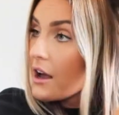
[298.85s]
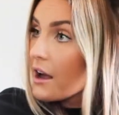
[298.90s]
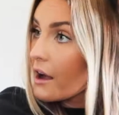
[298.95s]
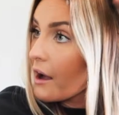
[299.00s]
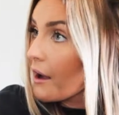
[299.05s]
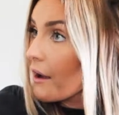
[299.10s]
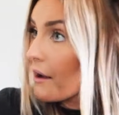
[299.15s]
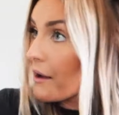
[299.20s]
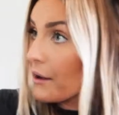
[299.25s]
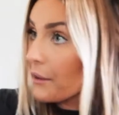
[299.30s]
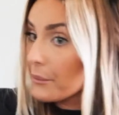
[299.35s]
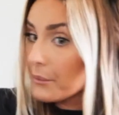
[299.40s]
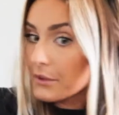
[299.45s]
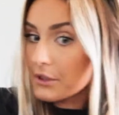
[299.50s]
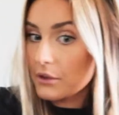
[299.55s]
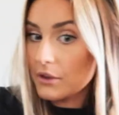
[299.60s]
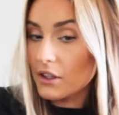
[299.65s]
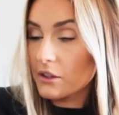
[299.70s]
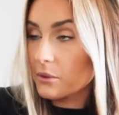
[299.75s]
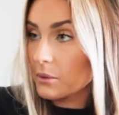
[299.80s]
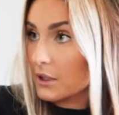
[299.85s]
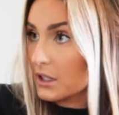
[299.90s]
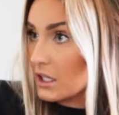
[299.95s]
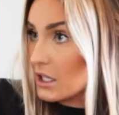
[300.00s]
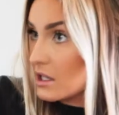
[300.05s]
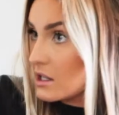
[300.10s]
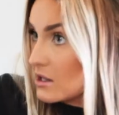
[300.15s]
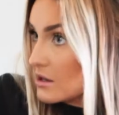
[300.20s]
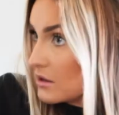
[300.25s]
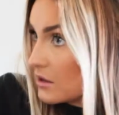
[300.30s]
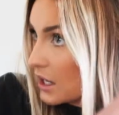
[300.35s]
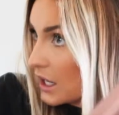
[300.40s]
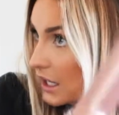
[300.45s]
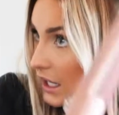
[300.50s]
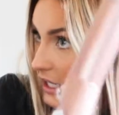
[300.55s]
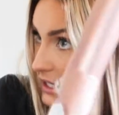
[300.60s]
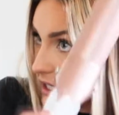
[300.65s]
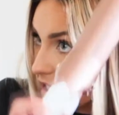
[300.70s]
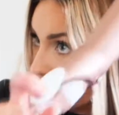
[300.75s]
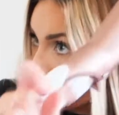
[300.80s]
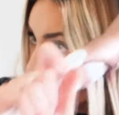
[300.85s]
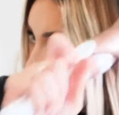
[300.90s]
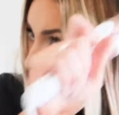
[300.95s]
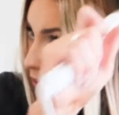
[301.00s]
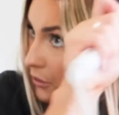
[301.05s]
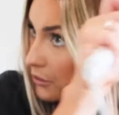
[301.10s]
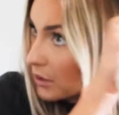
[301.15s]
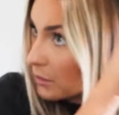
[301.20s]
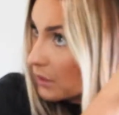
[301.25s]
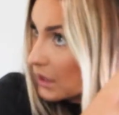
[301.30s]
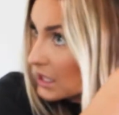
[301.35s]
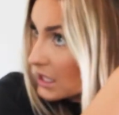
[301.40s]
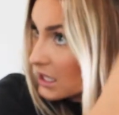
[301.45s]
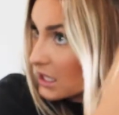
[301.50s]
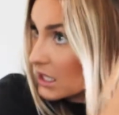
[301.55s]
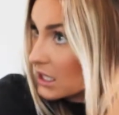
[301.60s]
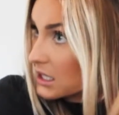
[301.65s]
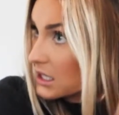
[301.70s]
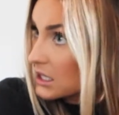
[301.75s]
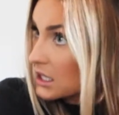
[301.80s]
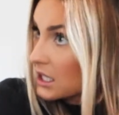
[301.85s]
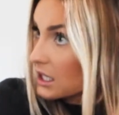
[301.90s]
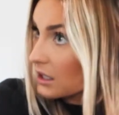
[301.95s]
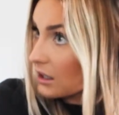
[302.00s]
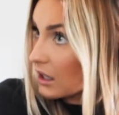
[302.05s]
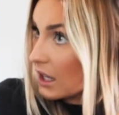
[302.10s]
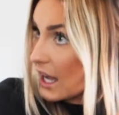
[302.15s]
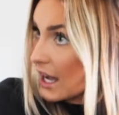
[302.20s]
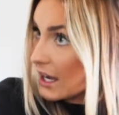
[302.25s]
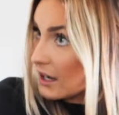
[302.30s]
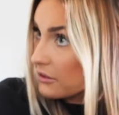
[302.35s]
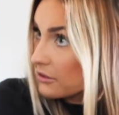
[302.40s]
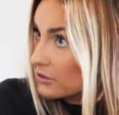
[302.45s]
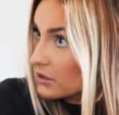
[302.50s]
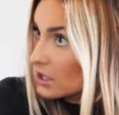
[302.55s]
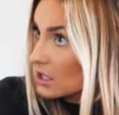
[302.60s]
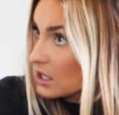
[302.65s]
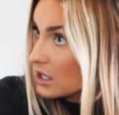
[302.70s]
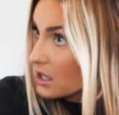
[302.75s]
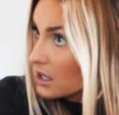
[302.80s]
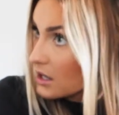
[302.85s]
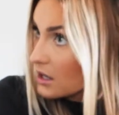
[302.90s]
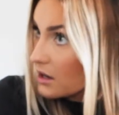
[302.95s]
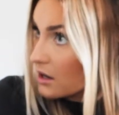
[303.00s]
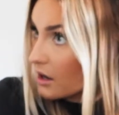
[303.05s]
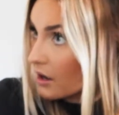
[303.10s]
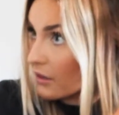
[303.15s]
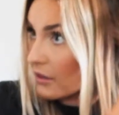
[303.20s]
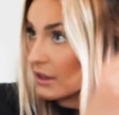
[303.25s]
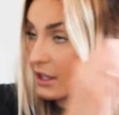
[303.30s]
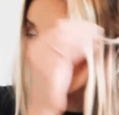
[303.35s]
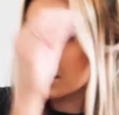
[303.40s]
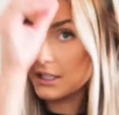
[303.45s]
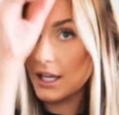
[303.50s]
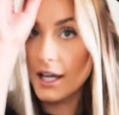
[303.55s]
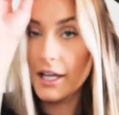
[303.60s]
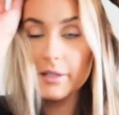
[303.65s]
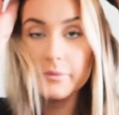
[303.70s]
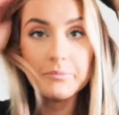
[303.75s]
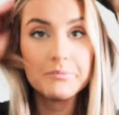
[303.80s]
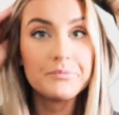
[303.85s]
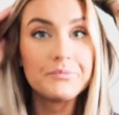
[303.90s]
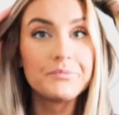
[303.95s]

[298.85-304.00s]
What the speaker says: So this one, like I said, there's about 3 pieces left. on this side.